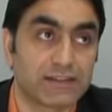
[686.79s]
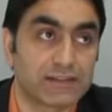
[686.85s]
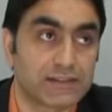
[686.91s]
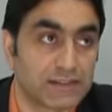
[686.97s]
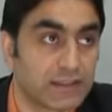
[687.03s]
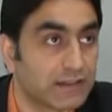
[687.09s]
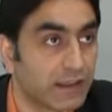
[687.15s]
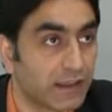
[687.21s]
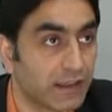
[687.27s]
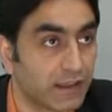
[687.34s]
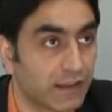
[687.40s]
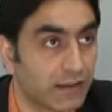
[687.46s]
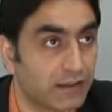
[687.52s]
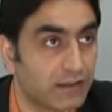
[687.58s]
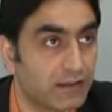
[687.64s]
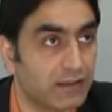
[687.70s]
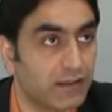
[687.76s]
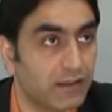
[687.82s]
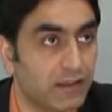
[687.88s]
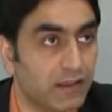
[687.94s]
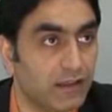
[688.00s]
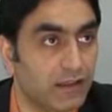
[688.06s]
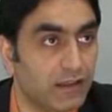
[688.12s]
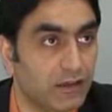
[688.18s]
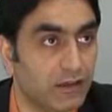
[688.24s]
sitting
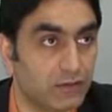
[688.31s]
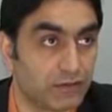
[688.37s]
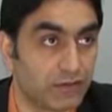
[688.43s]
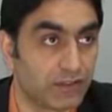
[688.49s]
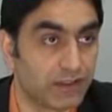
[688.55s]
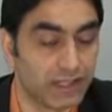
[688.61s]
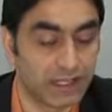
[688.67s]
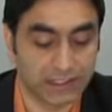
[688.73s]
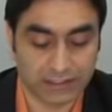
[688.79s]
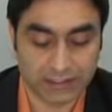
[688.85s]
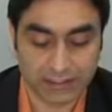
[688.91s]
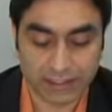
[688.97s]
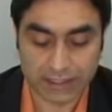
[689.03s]
over there.